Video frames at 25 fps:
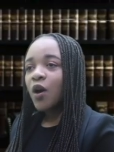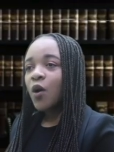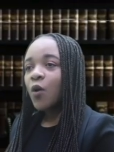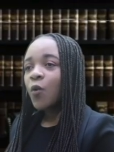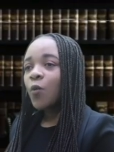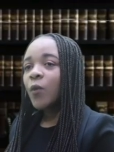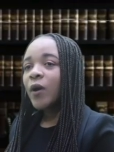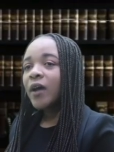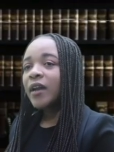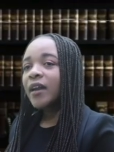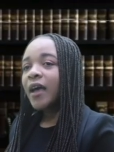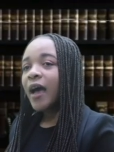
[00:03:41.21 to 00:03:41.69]

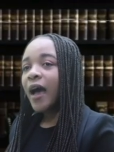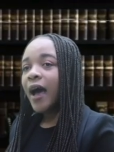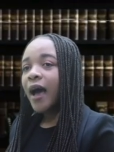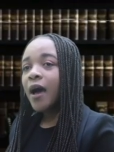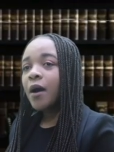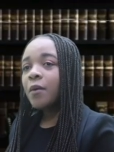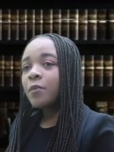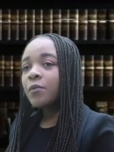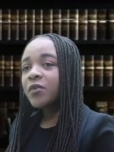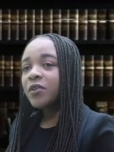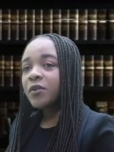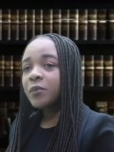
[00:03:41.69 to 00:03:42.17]
when
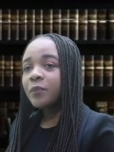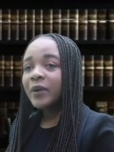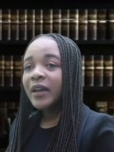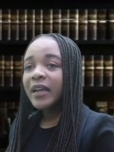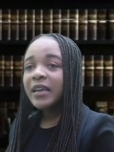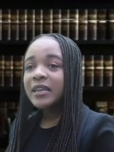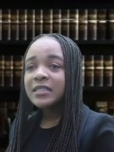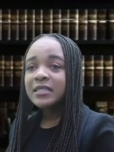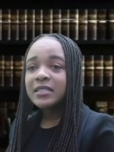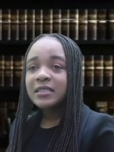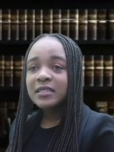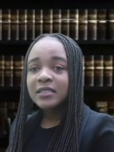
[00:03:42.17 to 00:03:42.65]
harm
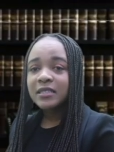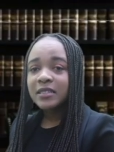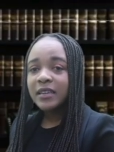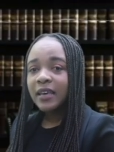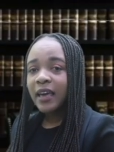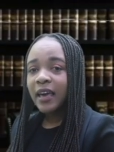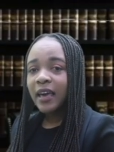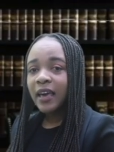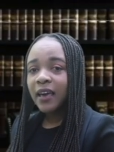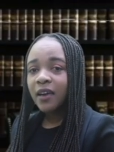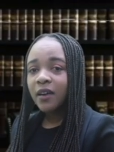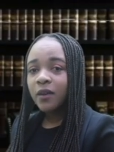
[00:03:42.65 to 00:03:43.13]
replaces
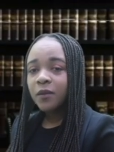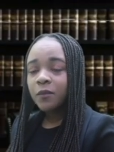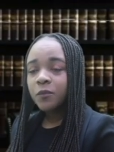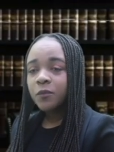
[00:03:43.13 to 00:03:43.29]
care,